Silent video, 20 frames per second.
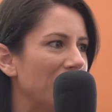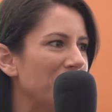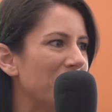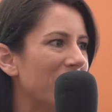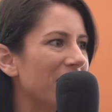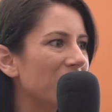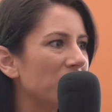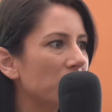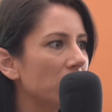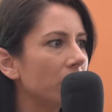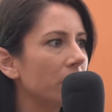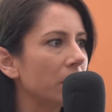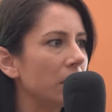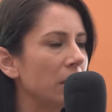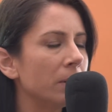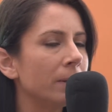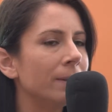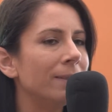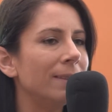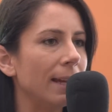I managed people
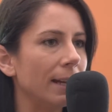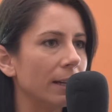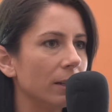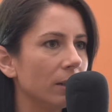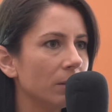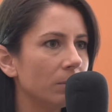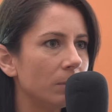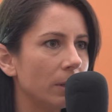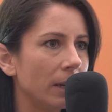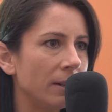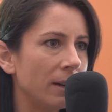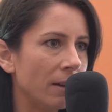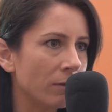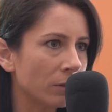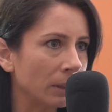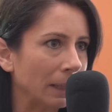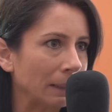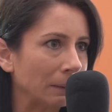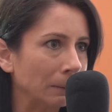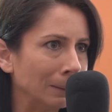here and there, but I
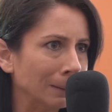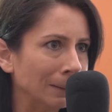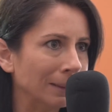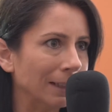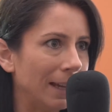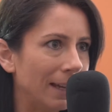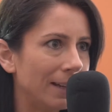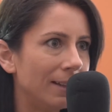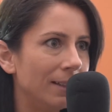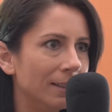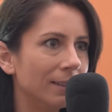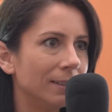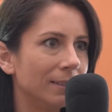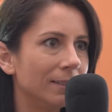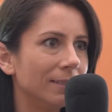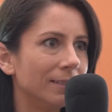never like led